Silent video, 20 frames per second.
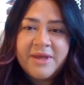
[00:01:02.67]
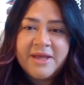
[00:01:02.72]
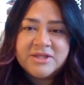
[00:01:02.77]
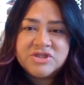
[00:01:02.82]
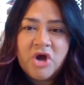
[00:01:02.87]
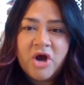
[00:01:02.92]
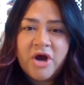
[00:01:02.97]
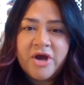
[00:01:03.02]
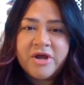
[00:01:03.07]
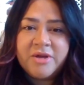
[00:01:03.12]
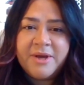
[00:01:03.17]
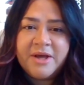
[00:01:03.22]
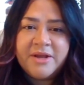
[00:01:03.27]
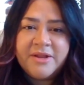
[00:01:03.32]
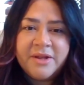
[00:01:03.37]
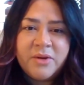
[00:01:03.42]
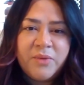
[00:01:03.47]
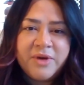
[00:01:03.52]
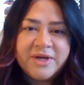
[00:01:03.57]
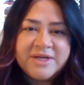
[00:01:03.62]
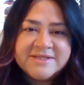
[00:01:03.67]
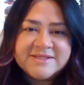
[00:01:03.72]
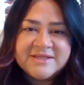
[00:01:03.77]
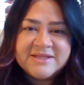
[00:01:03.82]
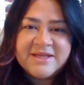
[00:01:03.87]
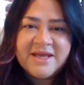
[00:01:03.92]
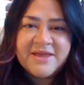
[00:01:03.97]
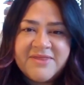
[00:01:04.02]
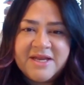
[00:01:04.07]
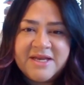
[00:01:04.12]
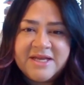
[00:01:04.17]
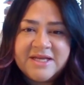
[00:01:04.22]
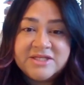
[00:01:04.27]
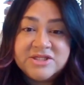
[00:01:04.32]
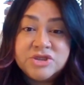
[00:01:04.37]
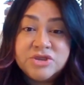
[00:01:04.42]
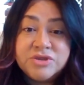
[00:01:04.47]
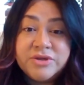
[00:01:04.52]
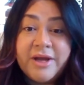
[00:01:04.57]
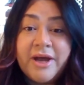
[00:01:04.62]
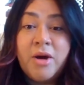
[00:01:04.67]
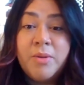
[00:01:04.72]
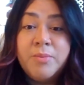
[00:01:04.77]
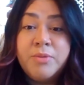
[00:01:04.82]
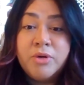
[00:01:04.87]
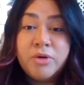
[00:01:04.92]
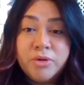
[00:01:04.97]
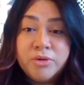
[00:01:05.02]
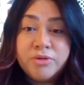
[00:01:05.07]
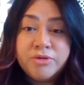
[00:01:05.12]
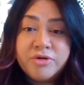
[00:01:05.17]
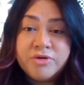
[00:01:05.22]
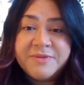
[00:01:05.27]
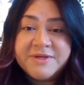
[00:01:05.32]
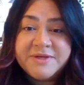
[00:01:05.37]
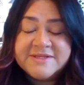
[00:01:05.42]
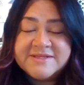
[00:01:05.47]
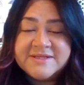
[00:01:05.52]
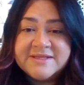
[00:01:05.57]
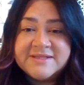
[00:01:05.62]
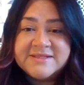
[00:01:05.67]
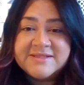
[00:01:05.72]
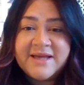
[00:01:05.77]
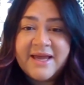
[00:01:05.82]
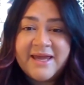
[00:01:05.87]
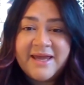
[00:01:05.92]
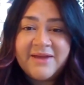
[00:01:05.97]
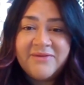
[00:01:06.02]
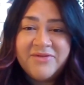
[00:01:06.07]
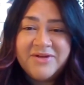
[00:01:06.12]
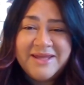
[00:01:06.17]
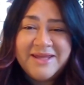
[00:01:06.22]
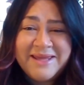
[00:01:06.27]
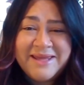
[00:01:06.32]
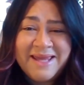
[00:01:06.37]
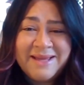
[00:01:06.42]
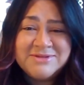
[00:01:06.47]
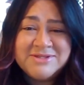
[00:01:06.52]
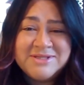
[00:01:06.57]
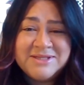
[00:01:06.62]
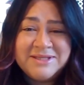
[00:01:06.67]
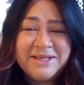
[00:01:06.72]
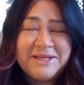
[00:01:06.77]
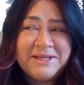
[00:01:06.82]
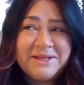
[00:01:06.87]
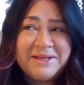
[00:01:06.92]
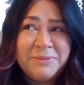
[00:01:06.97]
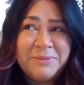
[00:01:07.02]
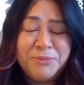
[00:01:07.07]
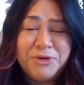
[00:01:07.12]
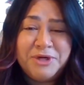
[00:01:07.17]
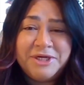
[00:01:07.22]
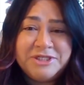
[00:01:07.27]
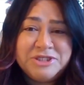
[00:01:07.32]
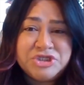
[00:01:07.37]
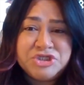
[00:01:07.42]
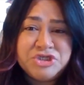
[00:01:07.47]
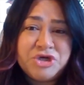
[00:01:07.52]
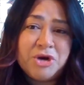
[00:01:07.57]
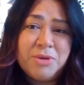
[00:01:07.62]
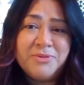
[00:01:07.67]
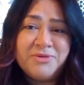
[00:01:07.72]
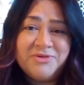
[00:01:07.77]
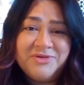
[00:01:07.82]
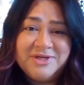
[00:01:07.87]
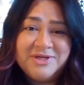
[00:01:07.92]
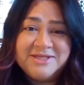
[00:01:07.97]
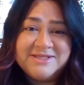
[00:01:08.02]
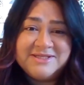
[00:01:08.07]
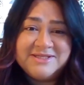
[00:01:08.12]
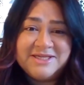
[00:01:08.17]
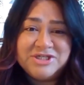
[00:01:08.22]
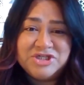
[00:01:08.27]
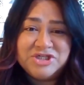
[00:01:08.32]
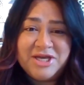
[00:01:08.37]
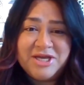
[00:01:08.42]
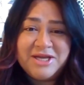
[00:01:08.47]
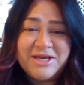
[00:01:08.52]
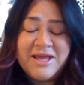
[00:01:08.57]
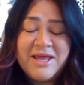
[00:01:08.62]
and talking about like what is it they need to do to help grow their business, I really came to like a pretty sharp realization